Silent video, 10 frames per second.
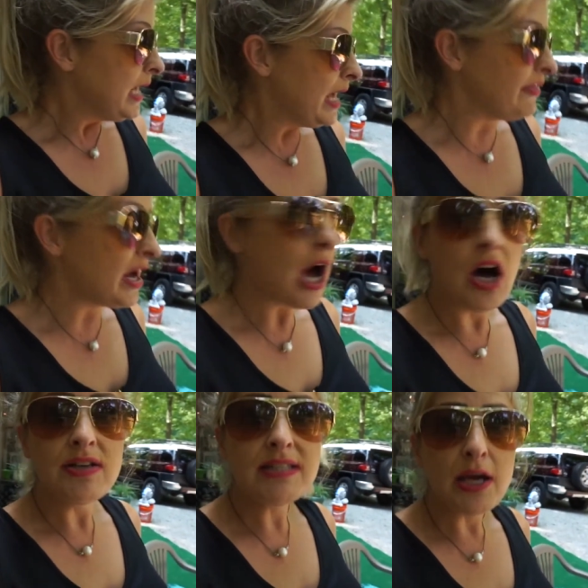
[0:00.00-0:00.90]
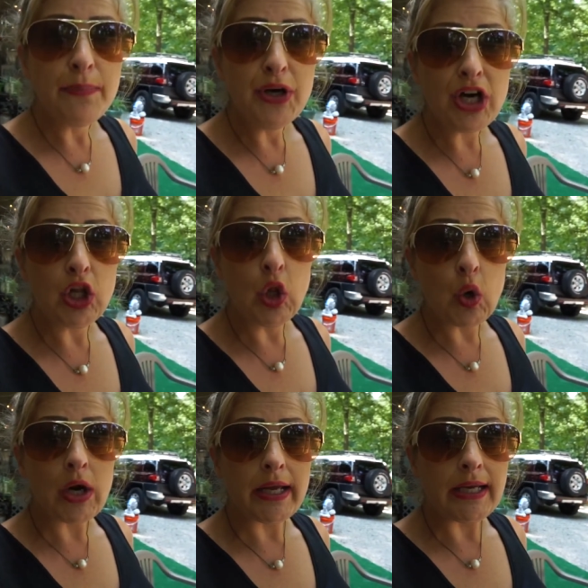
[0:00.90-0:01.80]
And then I also put
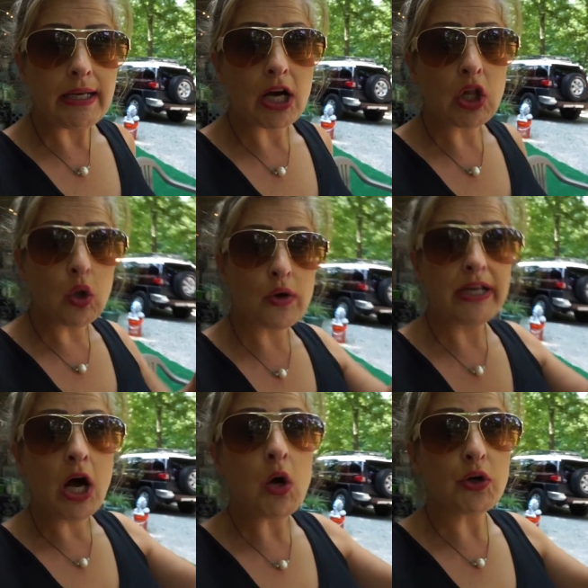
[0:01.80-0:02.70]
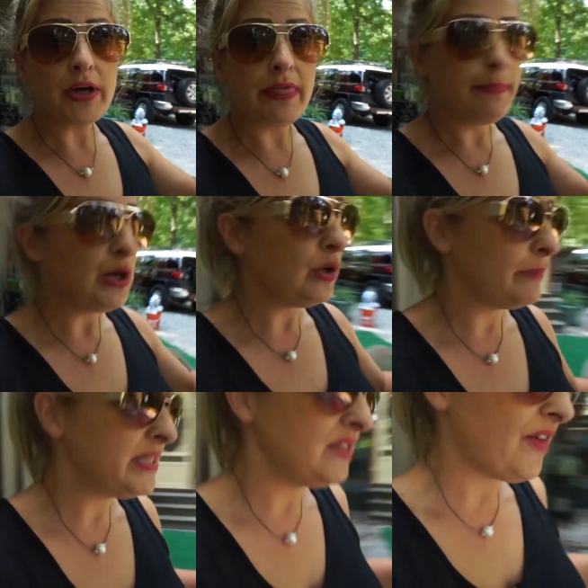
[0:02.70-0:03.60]
chlorine, a chlorine holder in the pool. Let
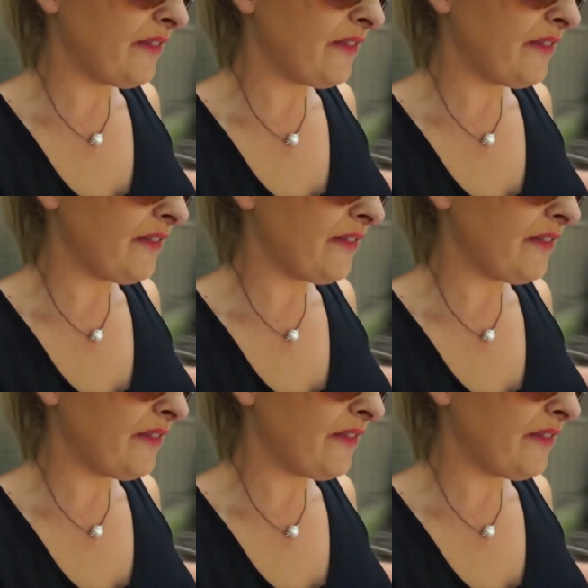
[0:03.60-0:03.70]
me see if I can